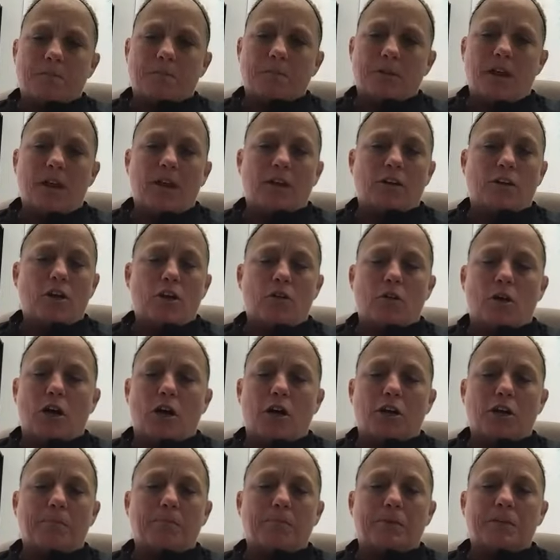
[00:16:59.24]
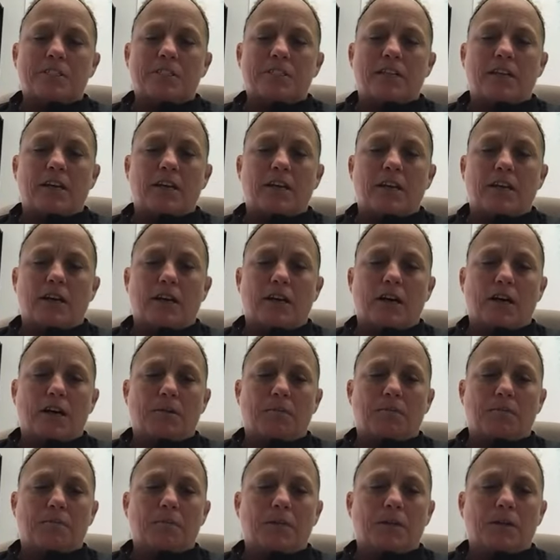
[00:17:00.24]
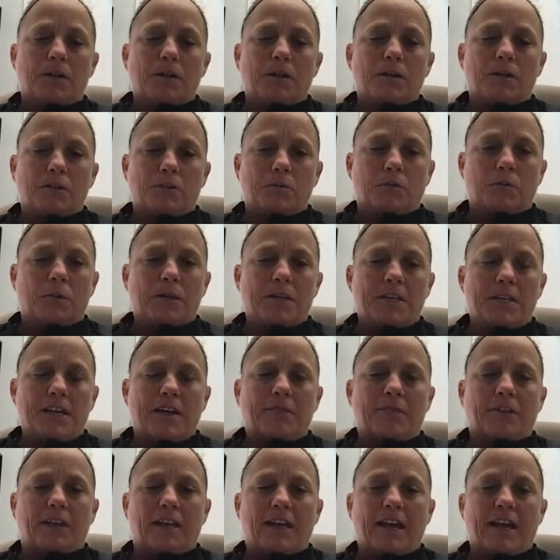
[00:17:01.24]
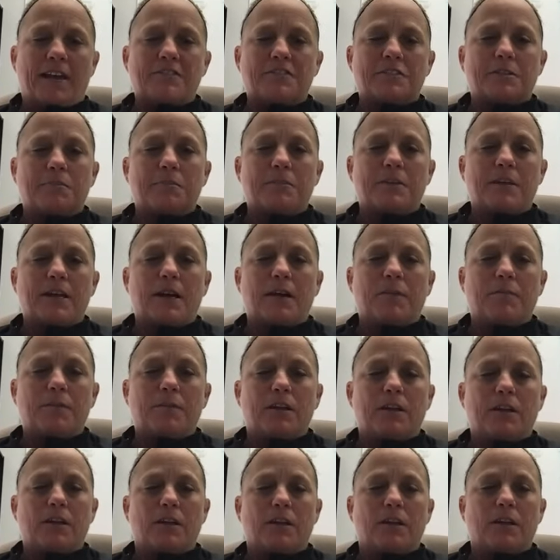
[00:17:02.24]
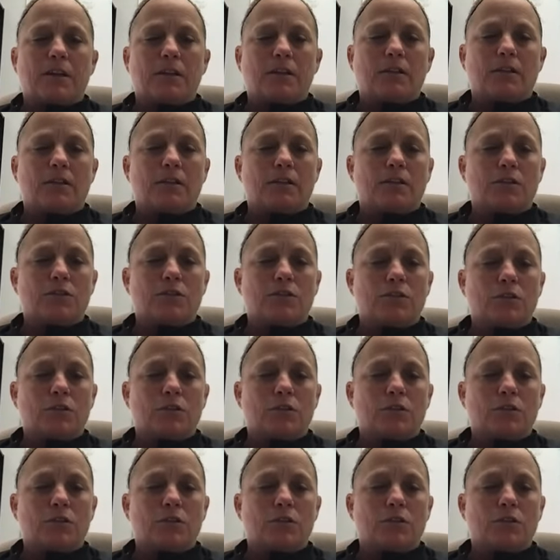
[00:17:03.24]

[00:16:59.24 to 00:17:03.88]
Yeah, no, 100%. We definitely have some depth, and you